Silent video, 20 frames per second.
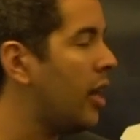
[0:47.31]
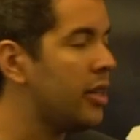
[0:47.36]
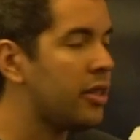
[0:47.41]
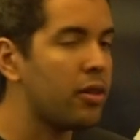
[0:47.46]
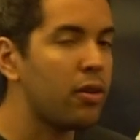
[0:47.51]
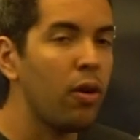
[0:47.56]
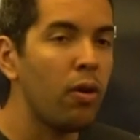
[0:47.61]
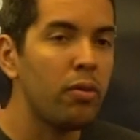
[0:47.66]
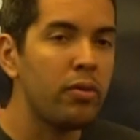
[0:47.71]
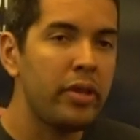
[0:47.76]

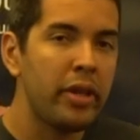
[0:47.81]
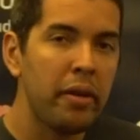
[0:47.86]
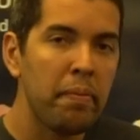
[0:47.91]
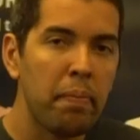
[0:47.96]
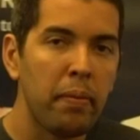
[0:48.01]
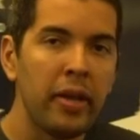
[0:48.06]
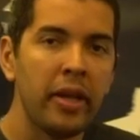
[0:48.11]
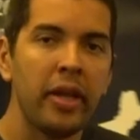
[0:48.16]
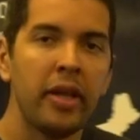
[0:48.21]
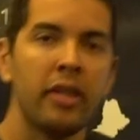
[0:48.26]
let's go
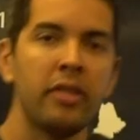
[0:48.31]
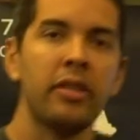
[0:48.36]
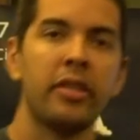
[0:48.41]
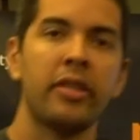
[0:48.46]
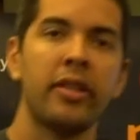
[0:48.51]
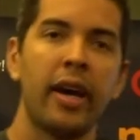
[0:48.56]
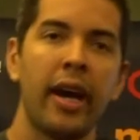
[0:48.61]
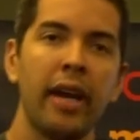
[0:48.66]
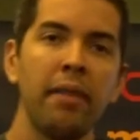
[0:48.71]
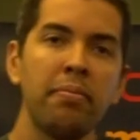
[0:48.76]
deeply on the
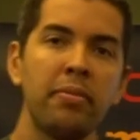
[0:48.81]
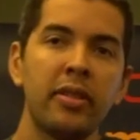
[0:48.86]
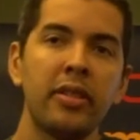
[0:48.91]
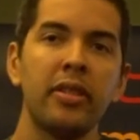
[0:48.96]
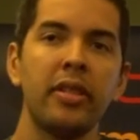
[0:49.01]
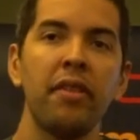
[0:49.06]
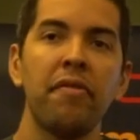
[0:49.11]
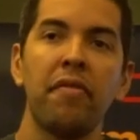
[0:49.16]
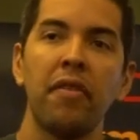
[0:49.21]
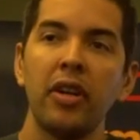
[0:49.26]

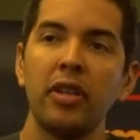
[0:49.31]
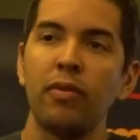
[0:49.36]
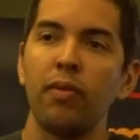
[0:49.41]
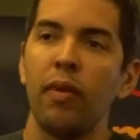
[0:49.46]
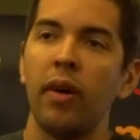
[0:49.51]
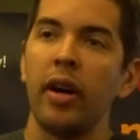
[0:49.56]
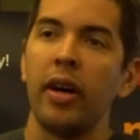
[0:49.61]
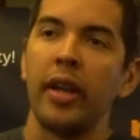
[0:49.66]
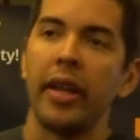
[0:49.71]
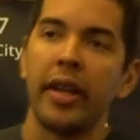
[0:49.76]
types. The first
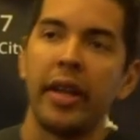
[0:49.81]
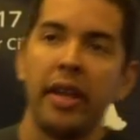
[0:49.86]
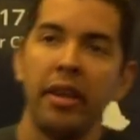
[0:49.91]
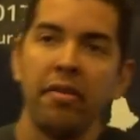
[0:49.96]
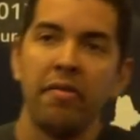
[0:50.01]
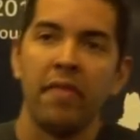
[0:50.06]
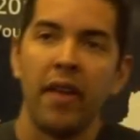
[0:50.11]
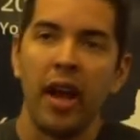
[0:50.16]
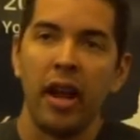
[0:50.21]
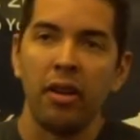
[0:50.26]
one, a
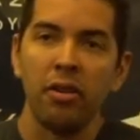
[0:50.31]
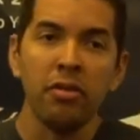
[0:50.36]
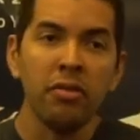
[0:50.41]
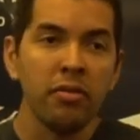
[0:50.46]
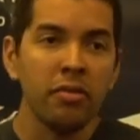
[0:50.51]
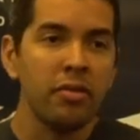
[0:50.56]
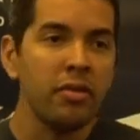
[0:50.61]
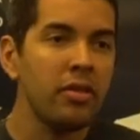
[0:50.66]
key value.